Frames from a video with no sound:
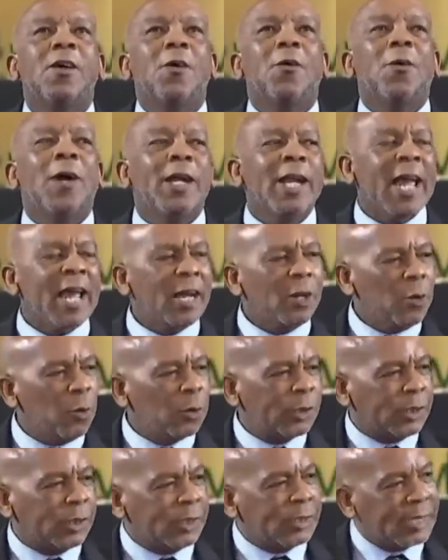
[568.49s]
When I
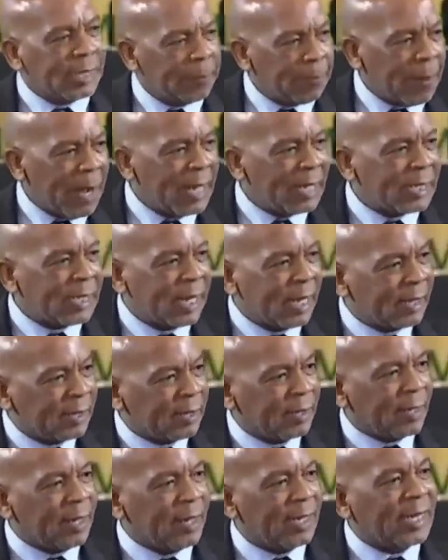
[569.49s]
looked deep, I said
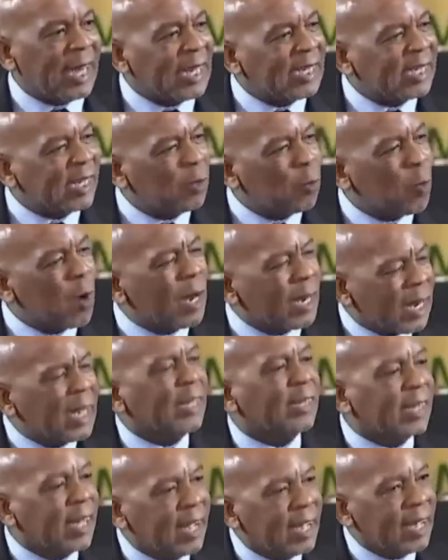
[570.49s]
it doesn't
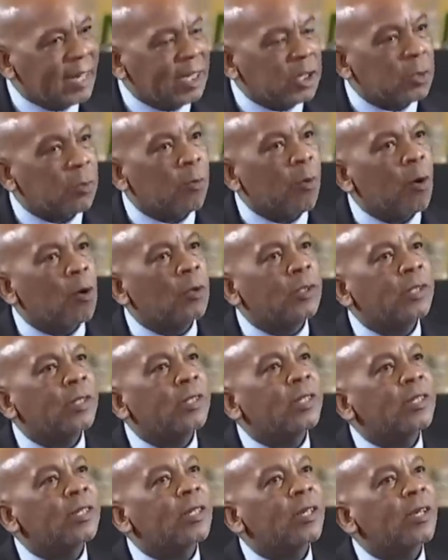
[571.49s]
warrant a
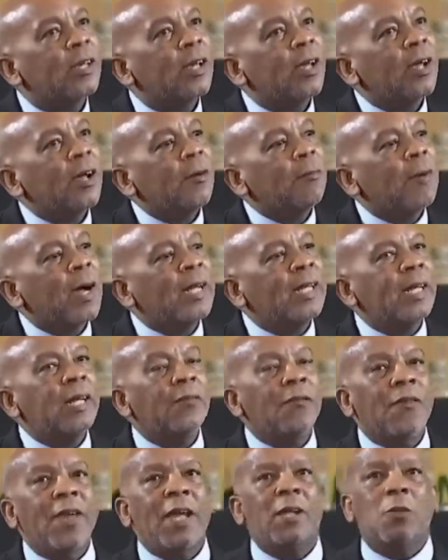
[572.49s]
response. But in
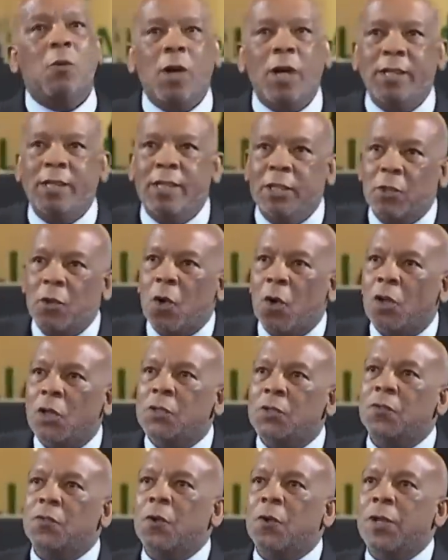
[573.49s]
fact, what it
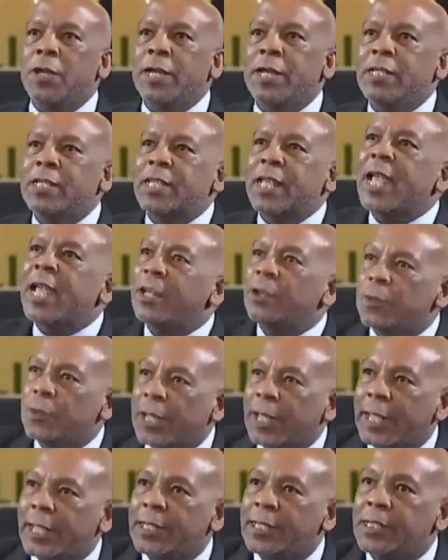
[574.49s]
calls for is
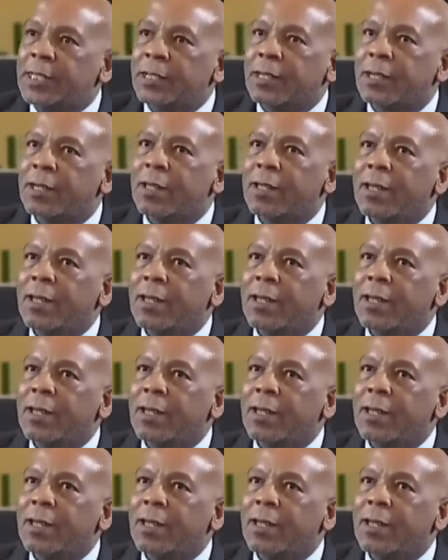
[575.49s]
education.